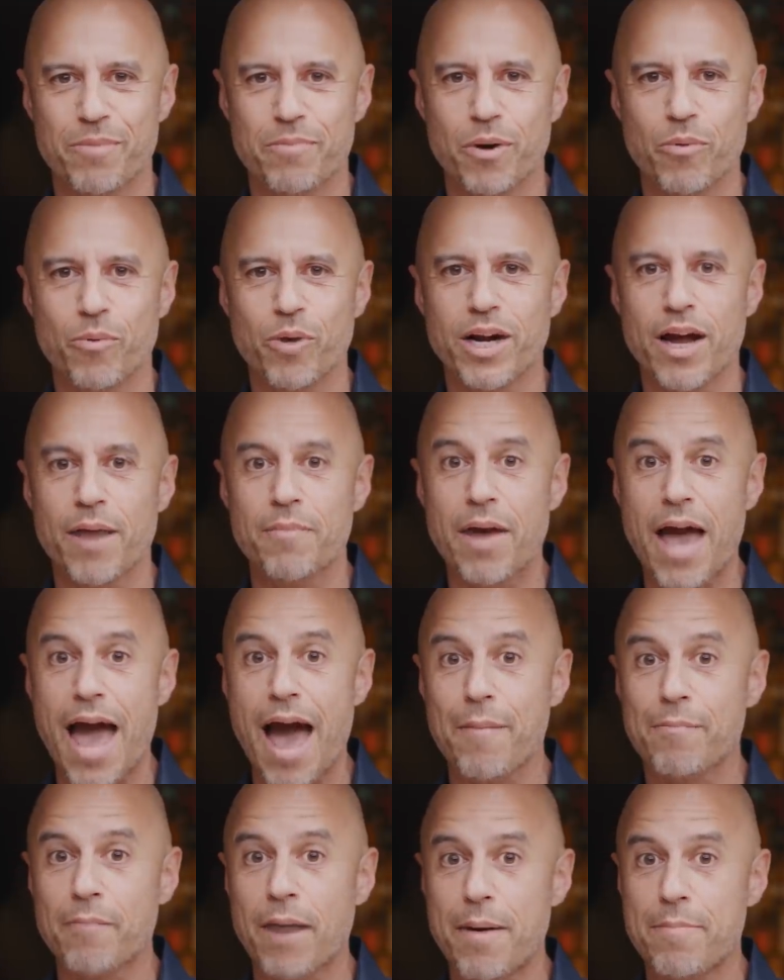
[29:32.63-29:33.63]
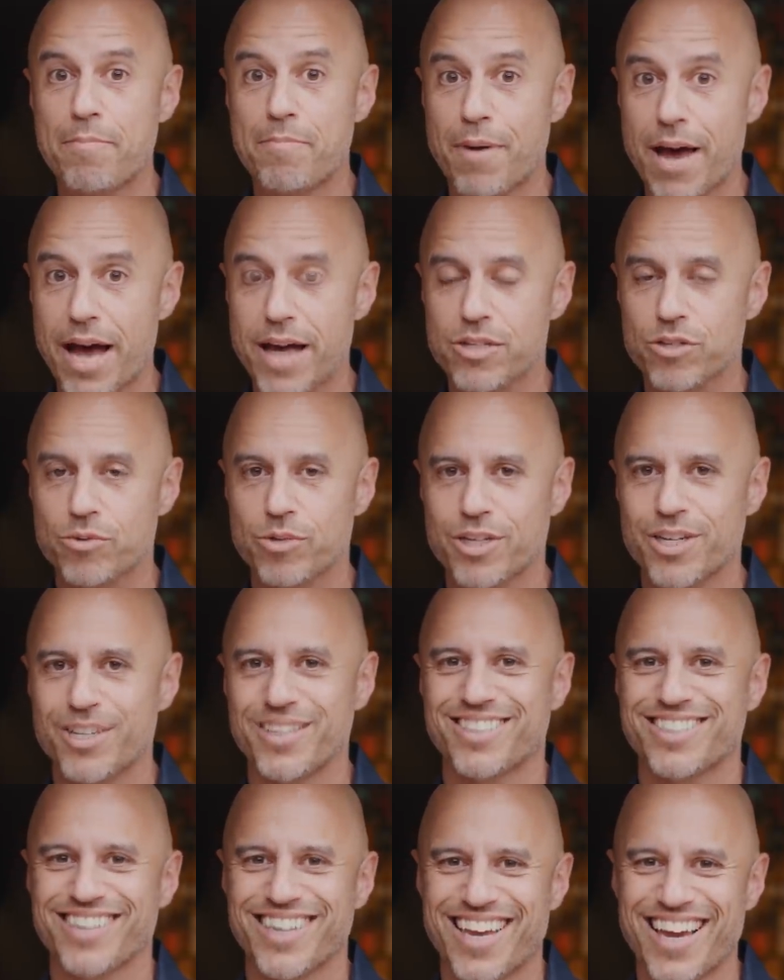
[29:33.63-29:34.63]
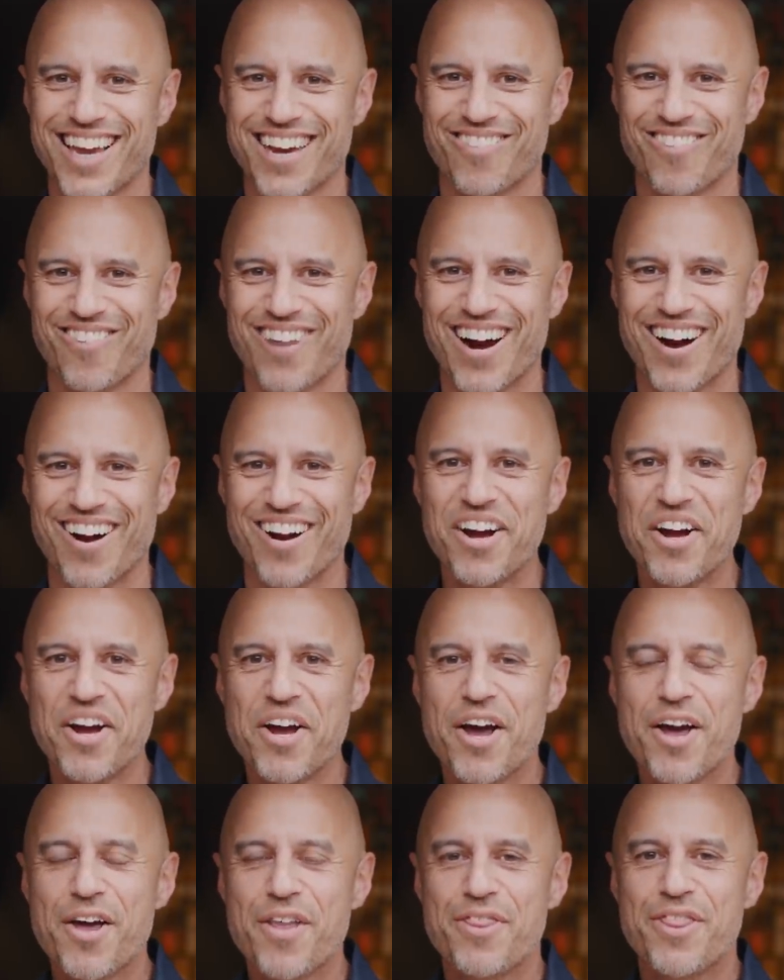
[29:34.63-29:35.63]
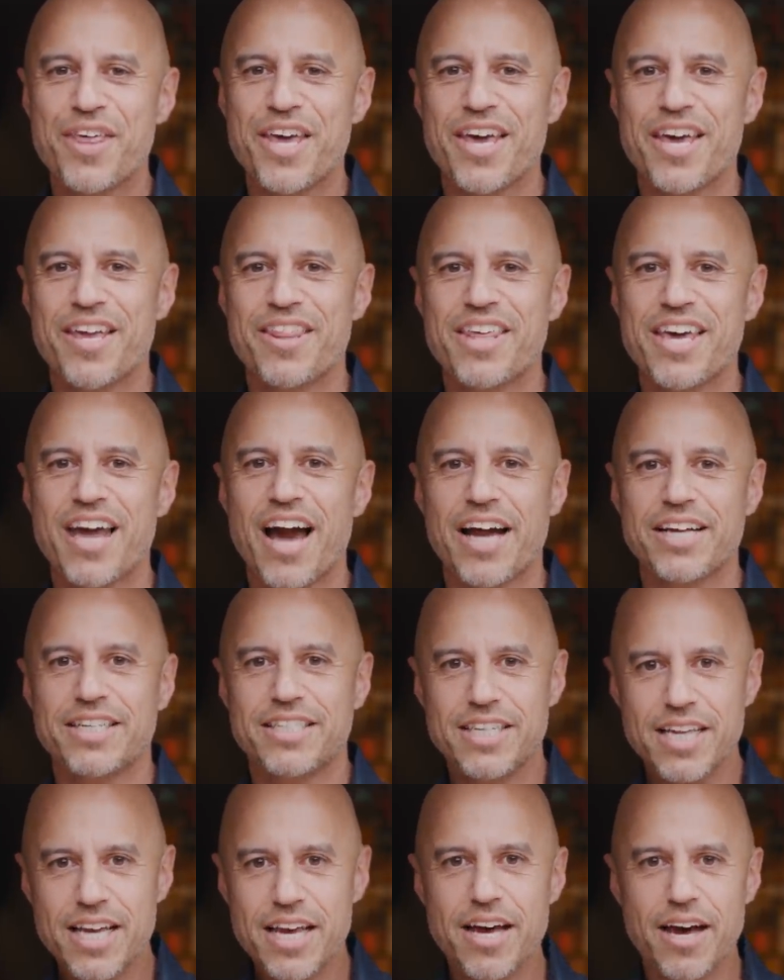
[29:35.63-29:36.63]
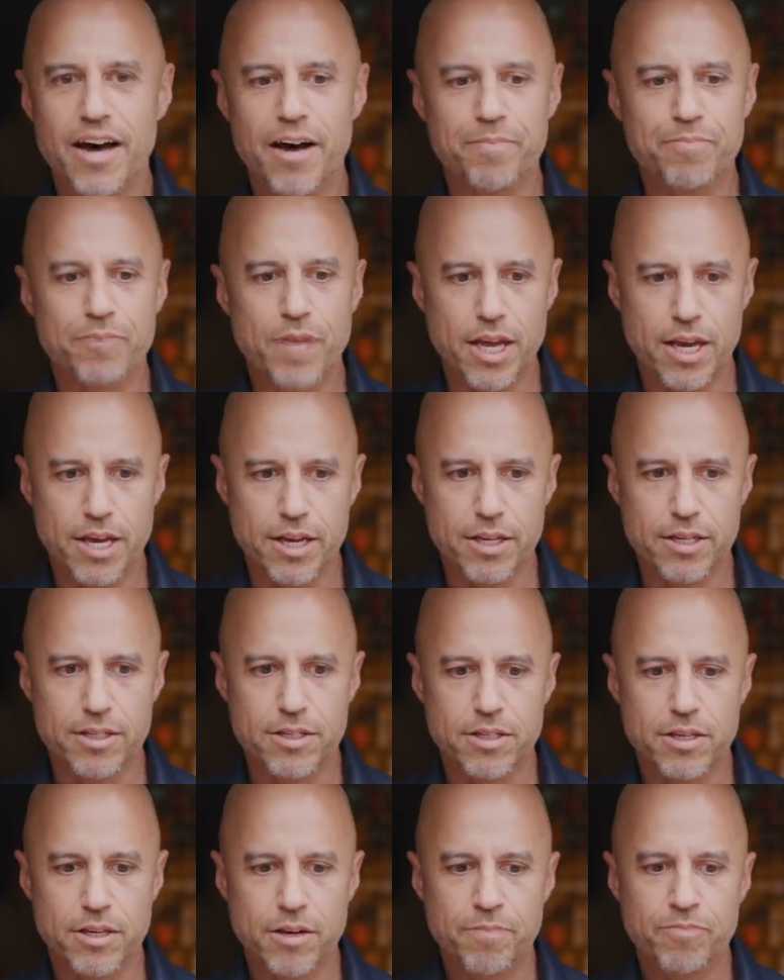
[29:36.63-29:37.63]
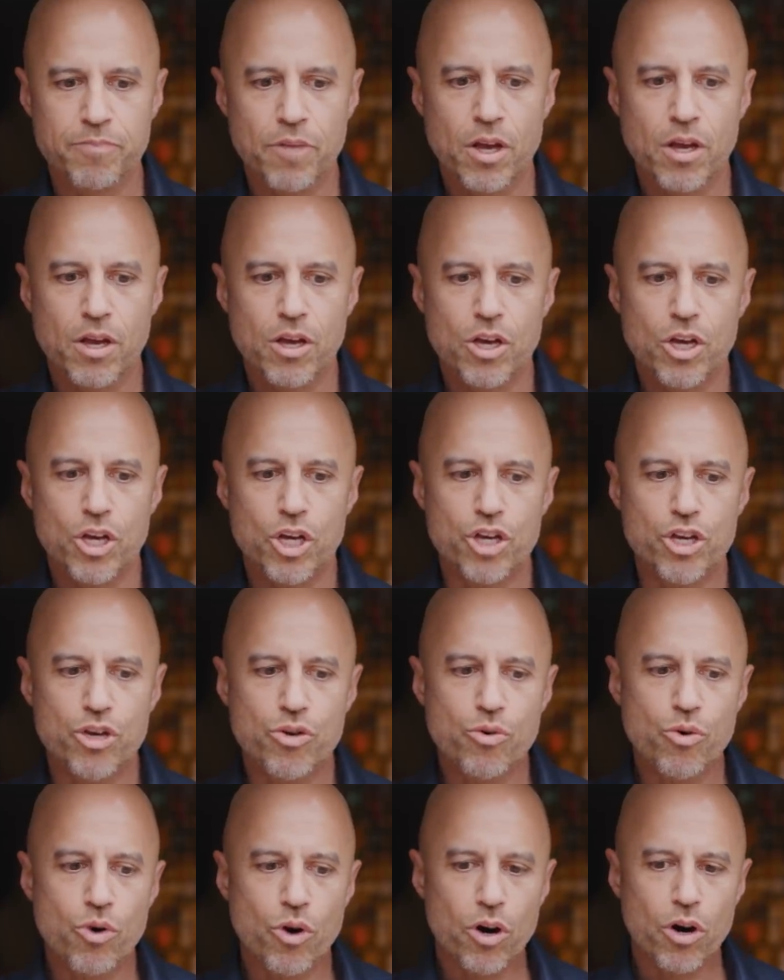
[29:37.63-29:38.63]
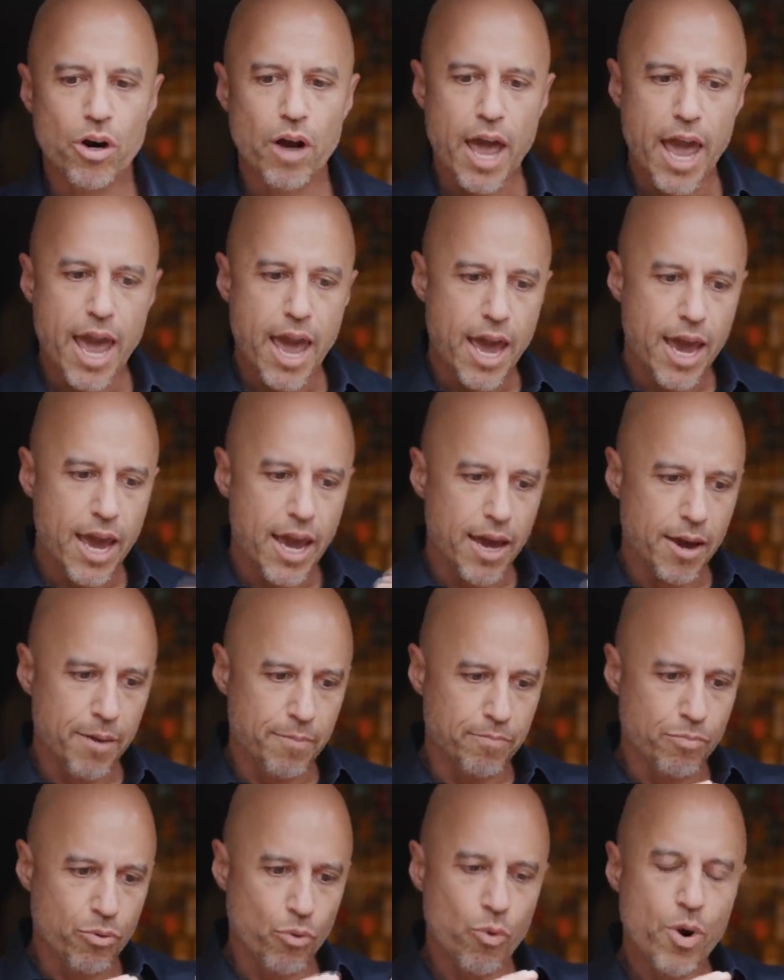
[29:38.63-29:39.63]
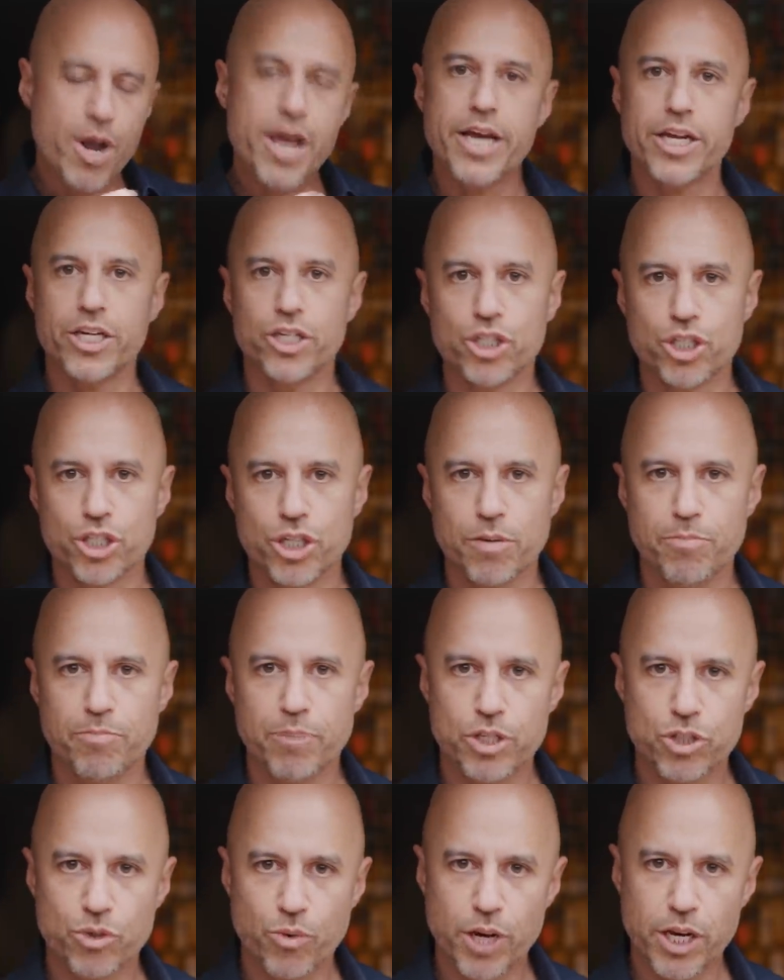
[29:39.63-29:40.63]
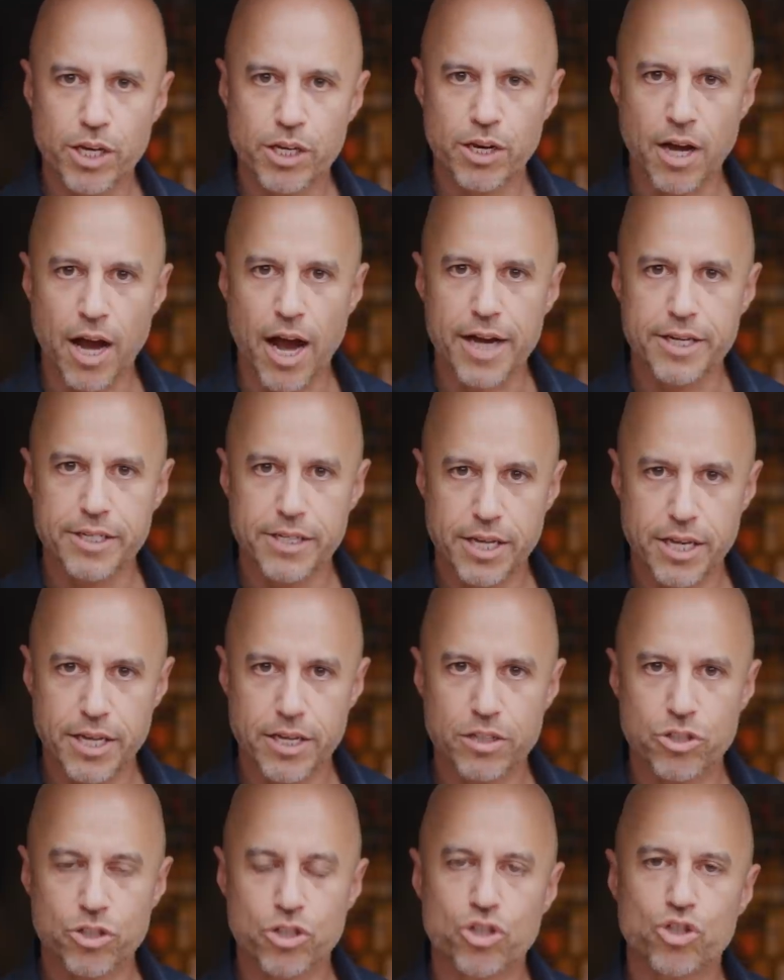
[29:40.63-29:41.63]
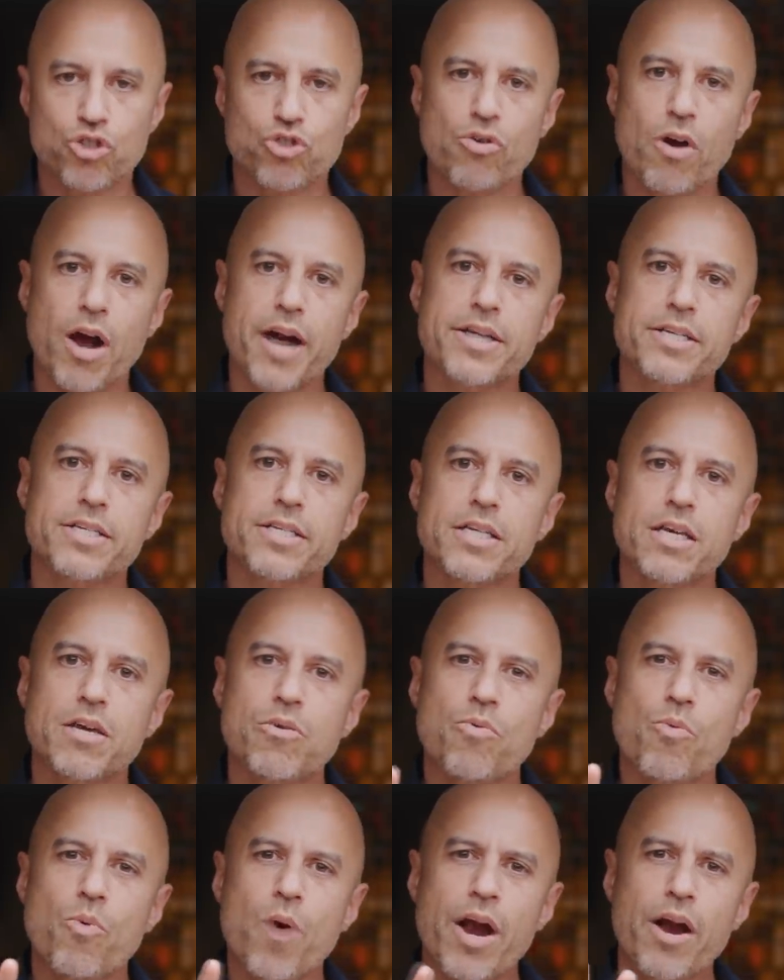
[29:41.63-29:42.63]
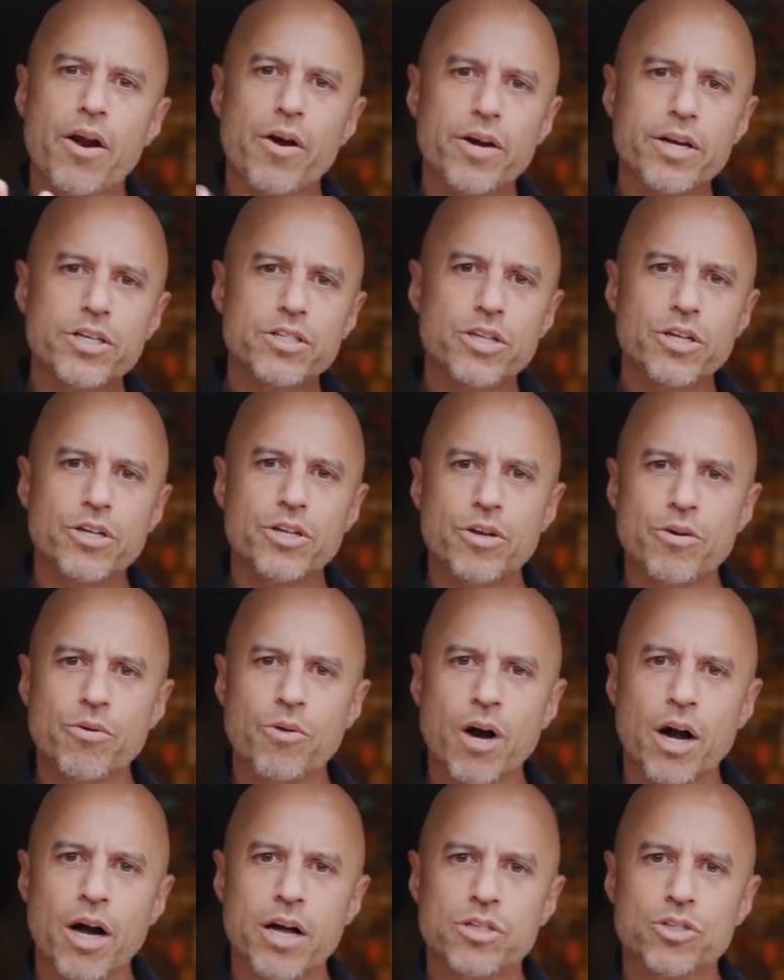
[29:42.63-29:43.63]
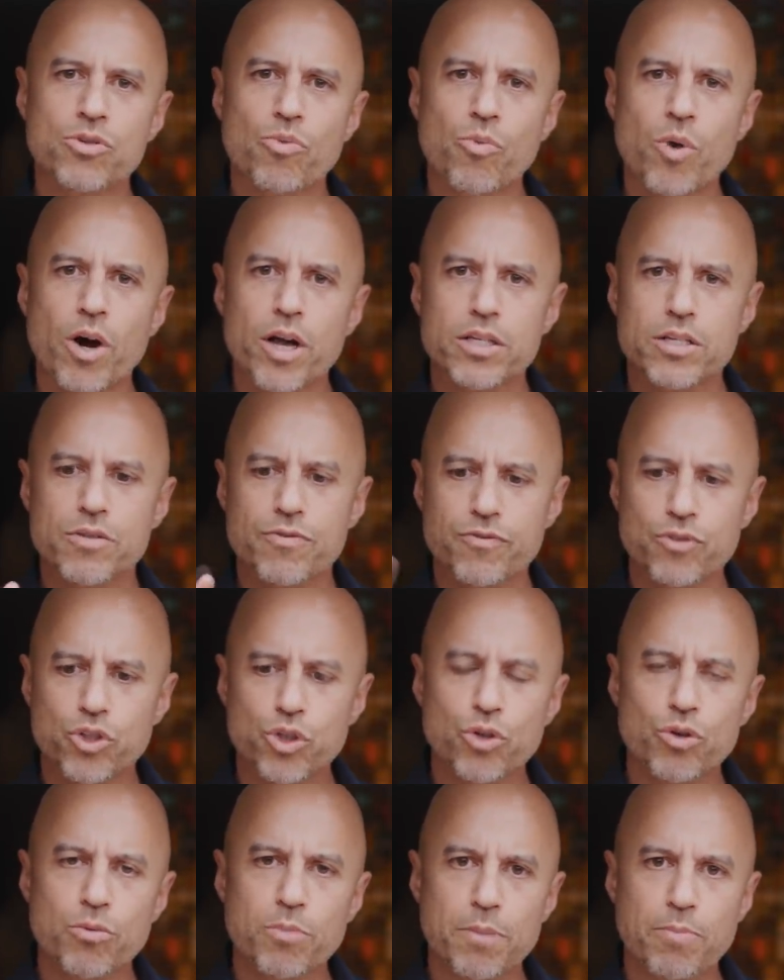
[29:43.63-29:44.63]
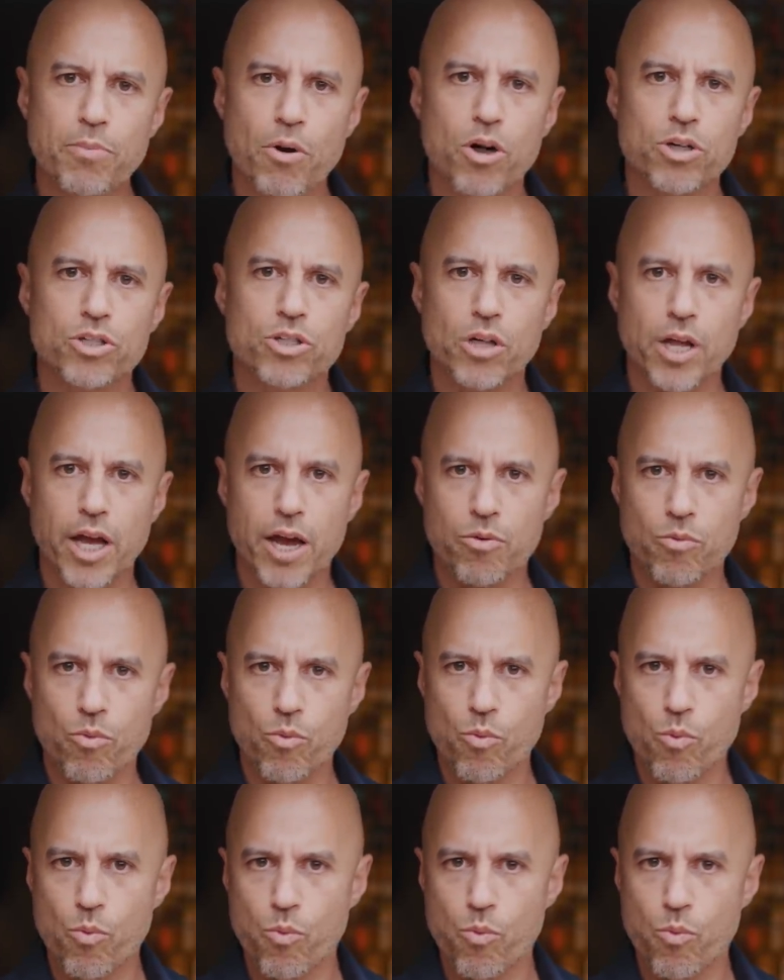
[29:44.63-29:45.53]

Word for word: But when I'm at my best, which is again rare, the the idea is you're a bridge between ideas to try to see where is the nuance, what's true but partial, and